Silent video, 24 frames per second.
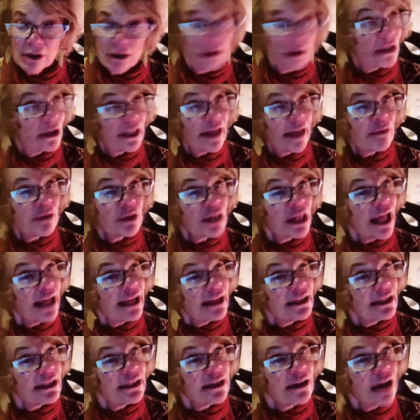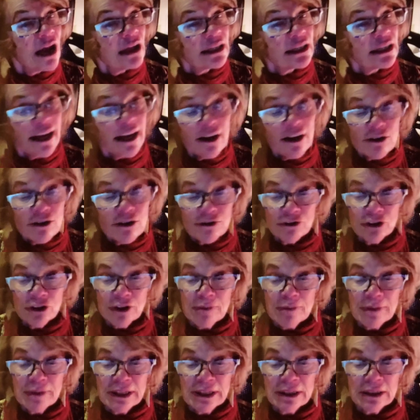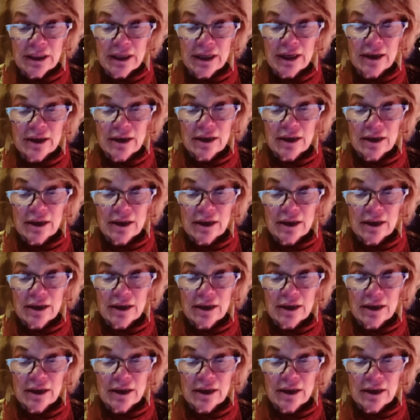they would likely not care for the building.